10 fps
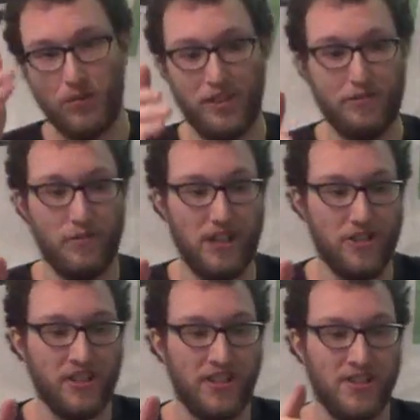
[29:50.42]
with
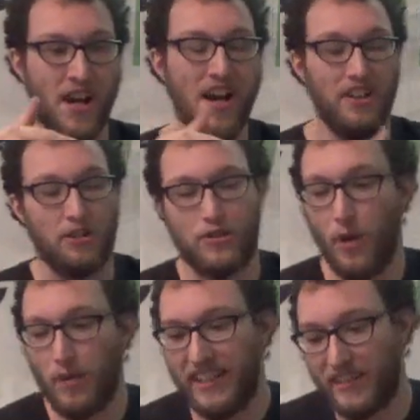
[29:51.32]
information because there's
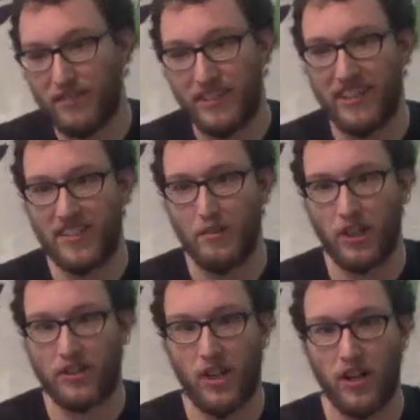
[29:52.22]
so many different things I
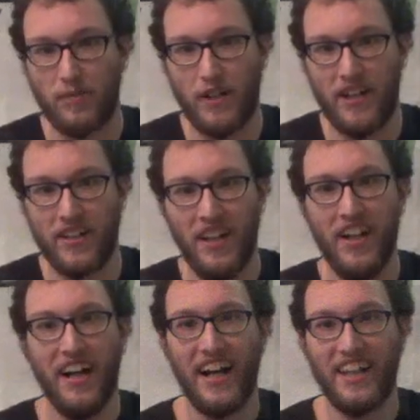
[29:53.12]
want to talk about,
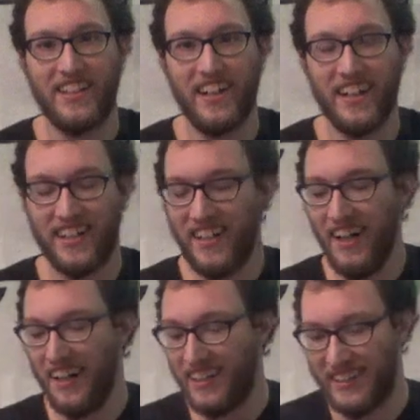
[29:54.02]
and uh,
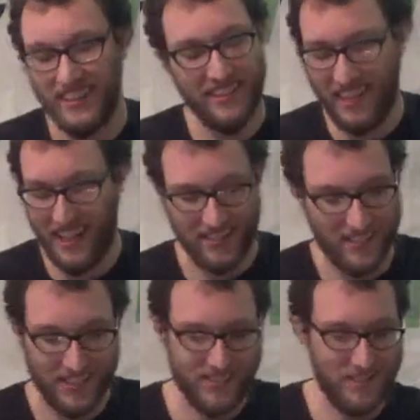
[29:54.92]
yeah, it's
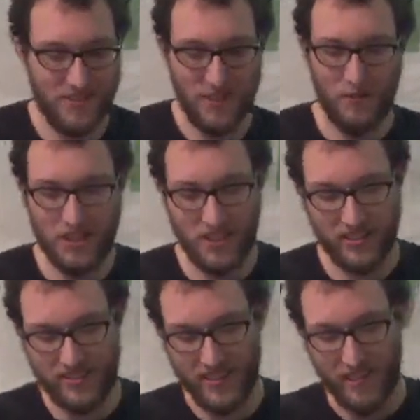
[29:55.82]
like so much
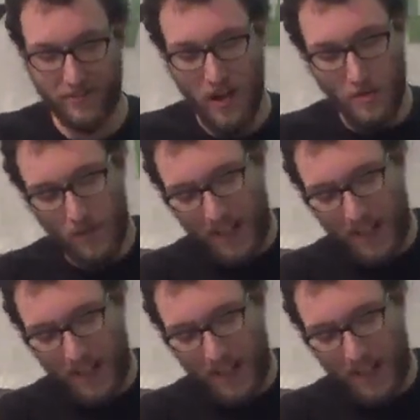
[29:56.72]
good stuff. But